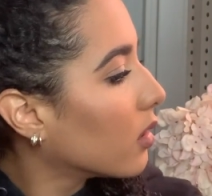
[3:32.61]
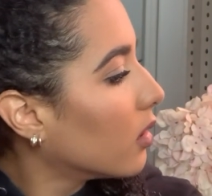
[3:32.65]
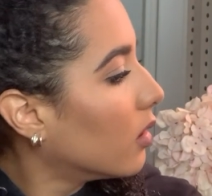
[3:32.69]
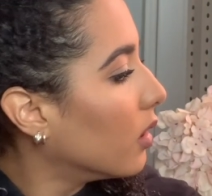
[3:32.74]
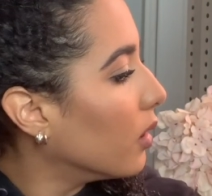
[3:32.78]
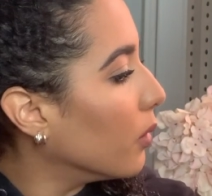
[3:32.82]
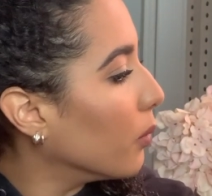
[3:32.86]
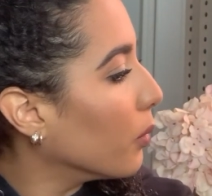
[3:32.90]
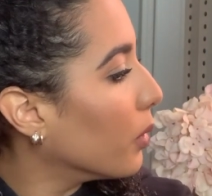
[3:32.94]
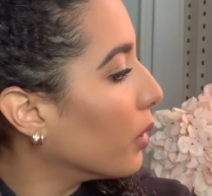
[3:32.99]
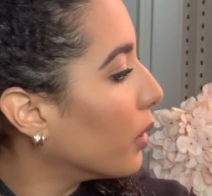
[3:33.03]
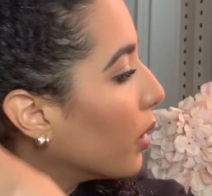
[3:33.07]

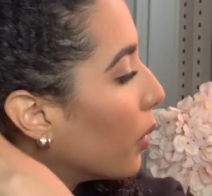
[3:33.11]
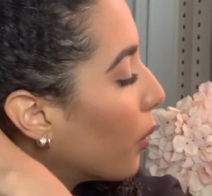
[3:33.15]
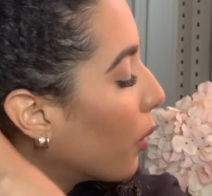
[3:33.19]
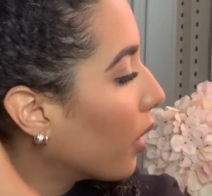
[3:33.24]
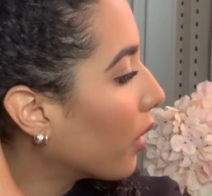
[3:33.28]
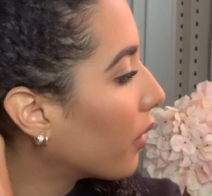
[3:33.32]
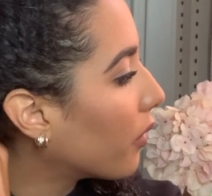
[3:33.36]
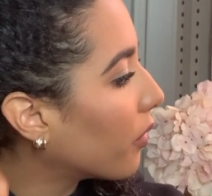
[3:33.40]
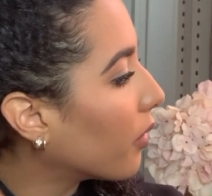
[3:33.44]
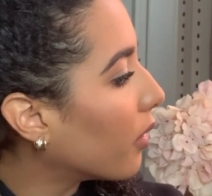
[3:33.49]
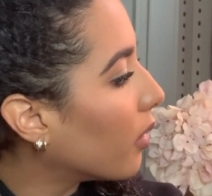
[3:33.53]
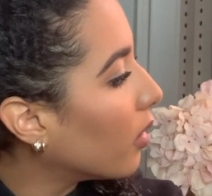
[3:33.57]
and really
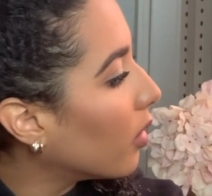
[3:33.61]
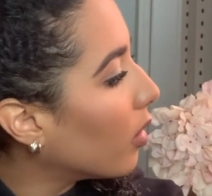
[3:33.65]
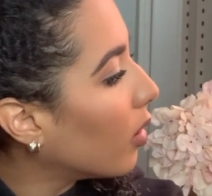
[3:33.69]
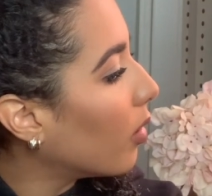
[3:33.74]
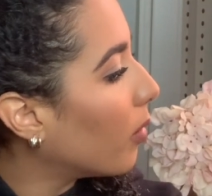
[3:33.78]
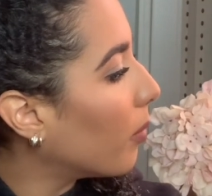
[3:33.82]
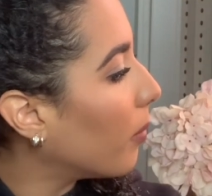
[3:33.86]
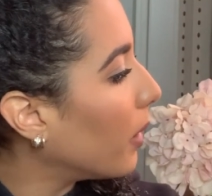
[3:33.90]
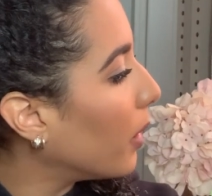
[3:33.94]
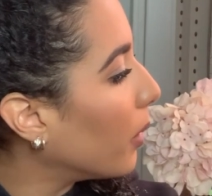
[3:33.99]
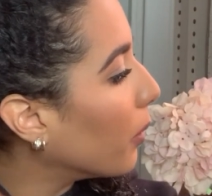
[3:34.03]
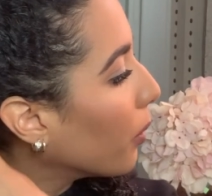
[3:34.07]
work from
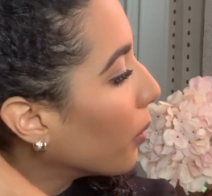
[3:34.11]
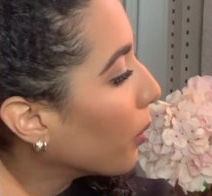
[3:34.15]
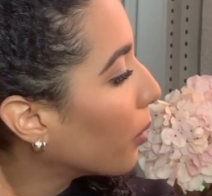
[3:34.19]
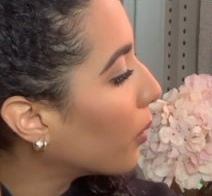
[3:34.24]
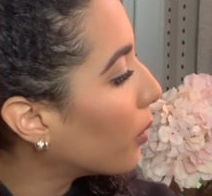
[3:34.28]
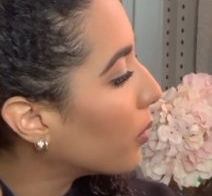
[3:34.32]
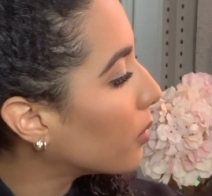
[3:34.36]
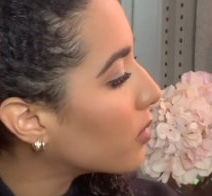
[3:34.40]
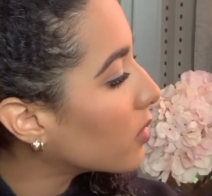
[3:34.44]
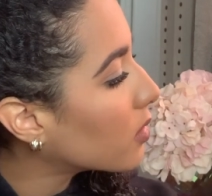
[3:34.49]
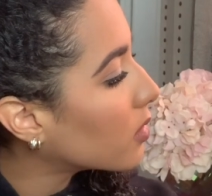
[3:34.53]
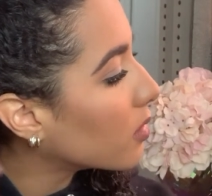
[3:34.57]
my
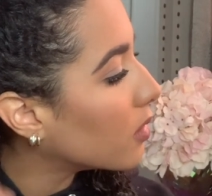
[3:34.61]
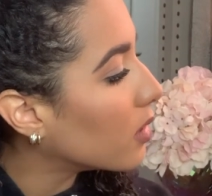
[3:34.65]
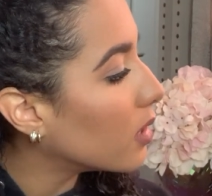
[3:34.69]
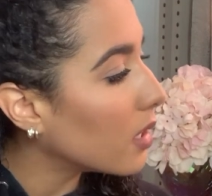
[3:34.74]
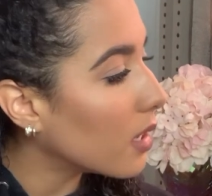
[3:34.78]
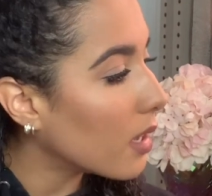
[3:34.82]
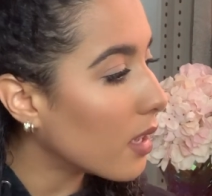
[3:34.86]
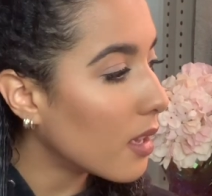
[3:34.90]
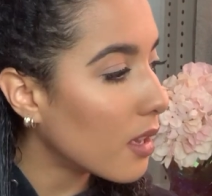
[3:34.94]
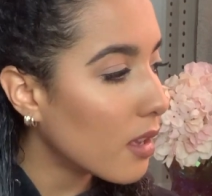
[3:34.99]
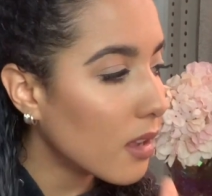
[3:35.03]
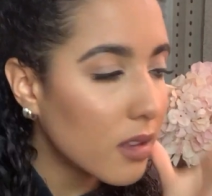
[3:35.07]
roots to the
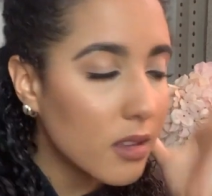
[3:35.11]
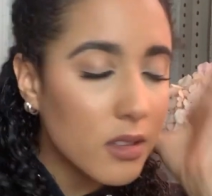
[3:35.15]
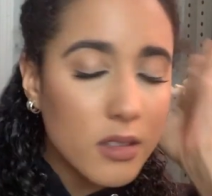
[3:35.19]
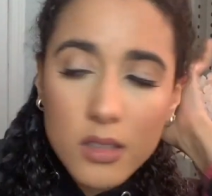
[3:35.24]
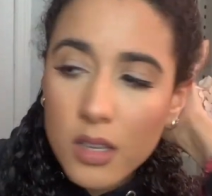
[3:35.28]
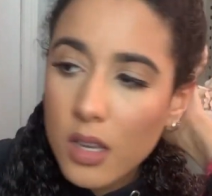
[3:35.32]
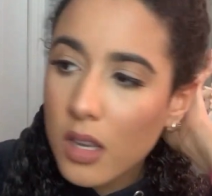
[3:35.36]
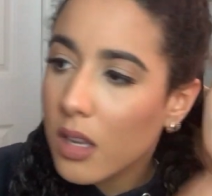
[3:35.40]
end.